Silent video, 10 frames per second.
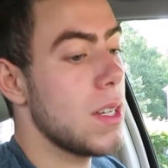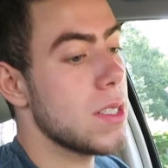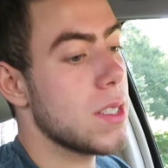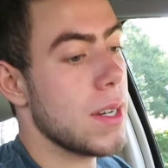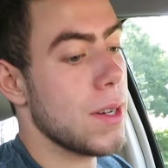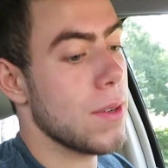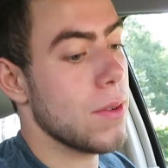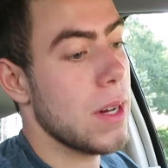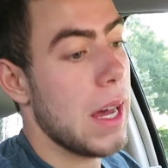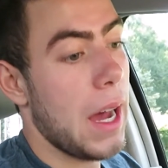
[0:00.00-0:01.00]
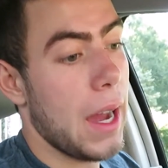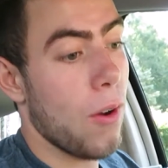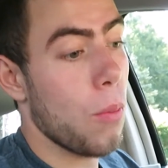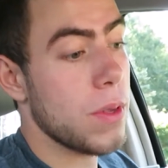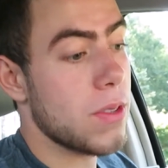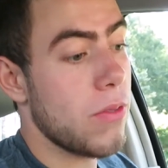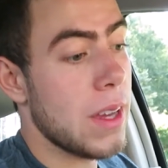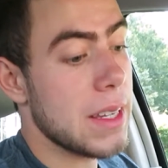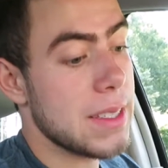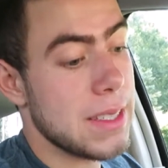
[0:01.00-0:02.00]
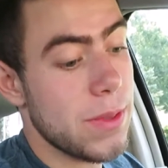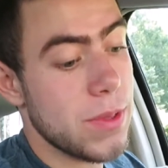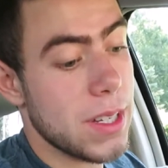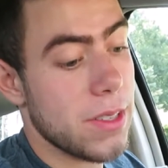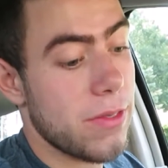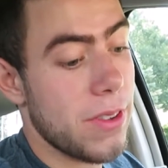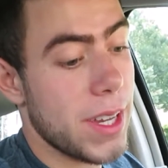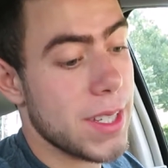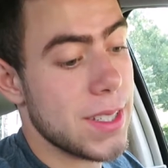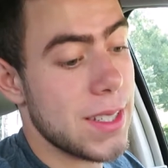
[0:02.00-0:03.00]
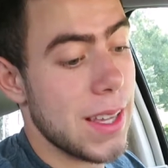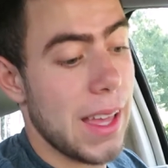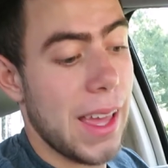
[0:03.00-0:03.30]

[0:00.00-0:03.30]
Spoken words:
So I hope it's fixed. Seems like it's fixed.